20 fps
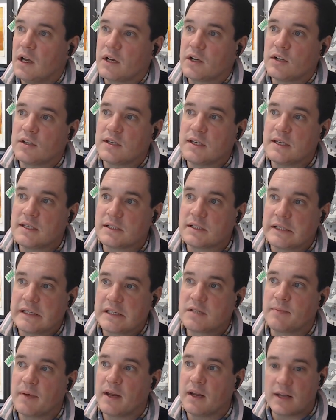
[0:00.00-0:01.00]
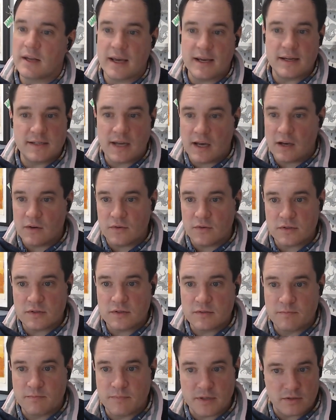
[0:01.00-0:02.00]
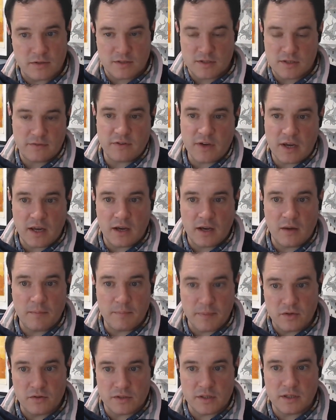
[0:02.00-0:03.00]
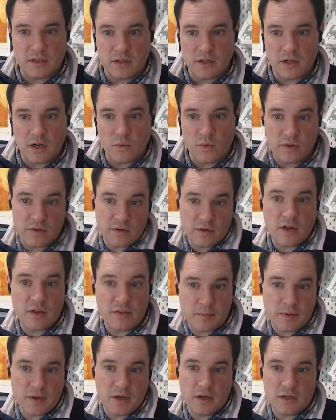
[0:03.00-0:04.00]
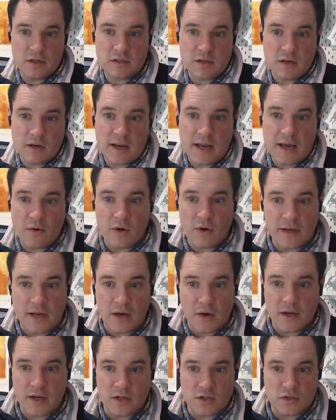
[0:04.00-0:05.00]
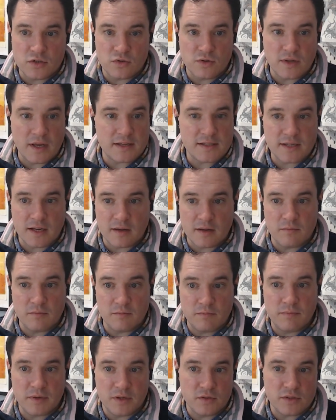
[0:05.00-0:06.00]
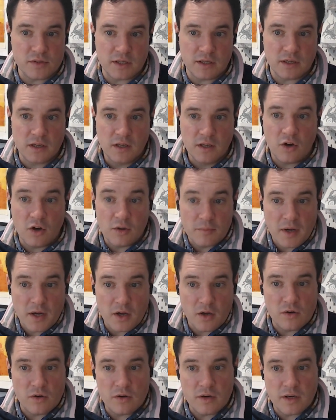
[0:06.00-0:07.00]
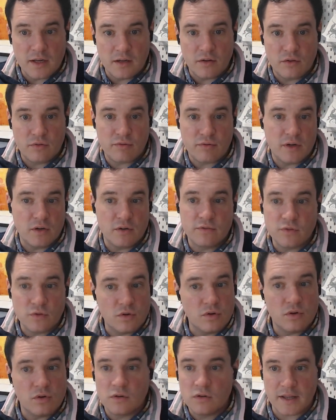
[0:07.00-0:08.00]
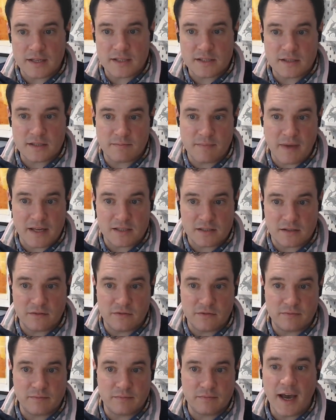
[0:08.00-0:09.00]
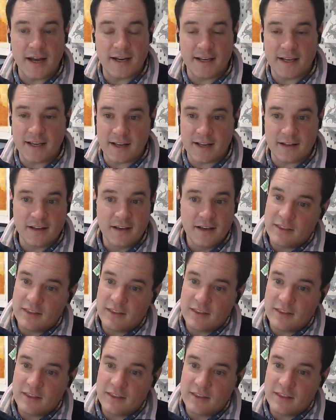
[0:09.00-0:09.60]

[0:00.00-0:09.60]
I could easily spend 8 hours surveying a building, with another person. Now I can do that same building on my own in 3 or 4. And that's massive. And again,